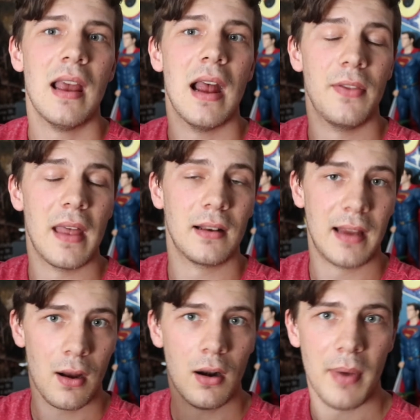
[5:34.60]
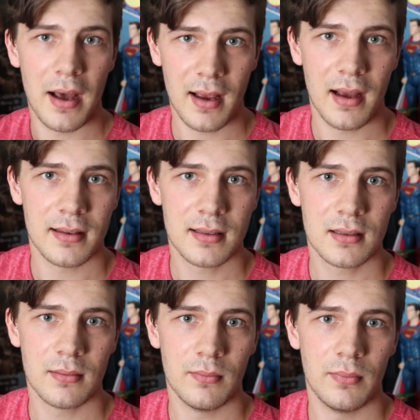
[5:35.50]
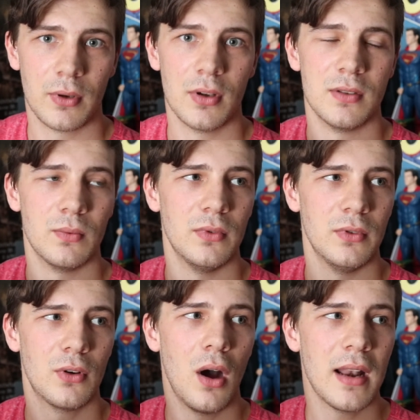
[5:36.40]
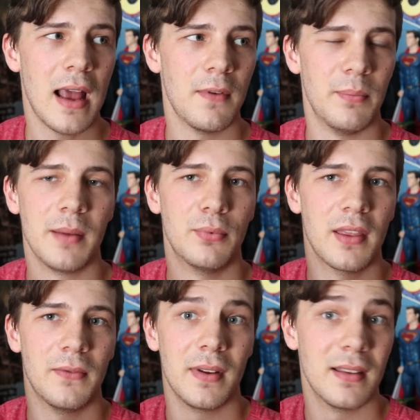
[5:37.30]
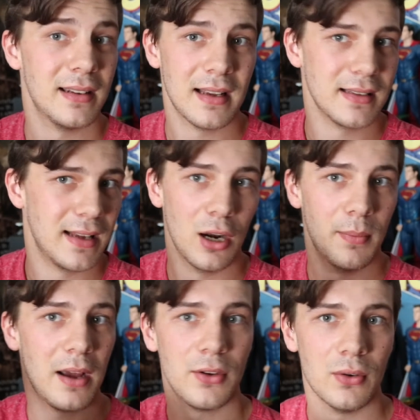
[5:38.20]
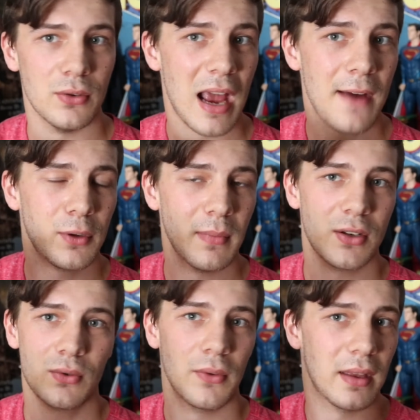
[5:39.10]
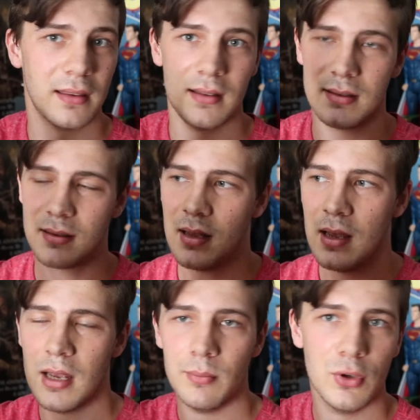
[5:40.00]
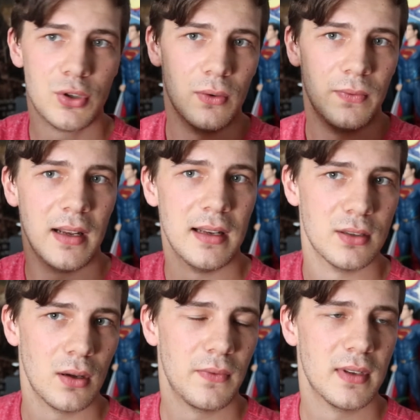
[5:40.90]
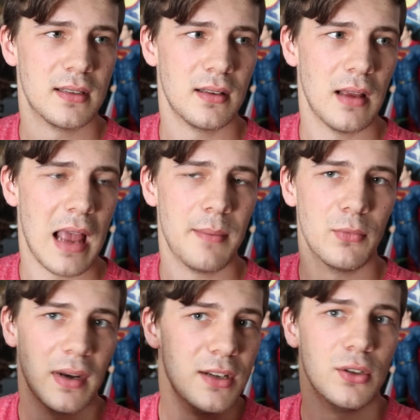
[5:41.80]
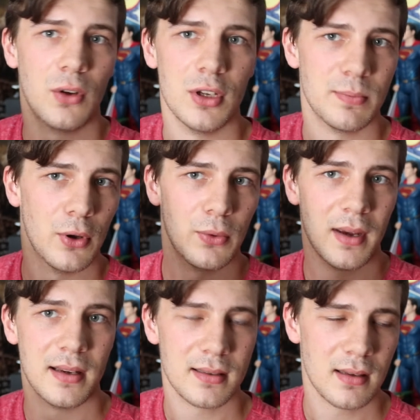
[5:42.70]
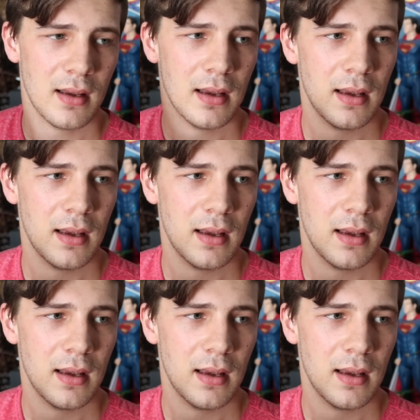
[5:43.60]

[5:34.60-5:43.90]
and that care about us, because you can't have a big brother figure that doesn't care about you. You have to make sure that there's mutual feelings of this admiration goes both ways.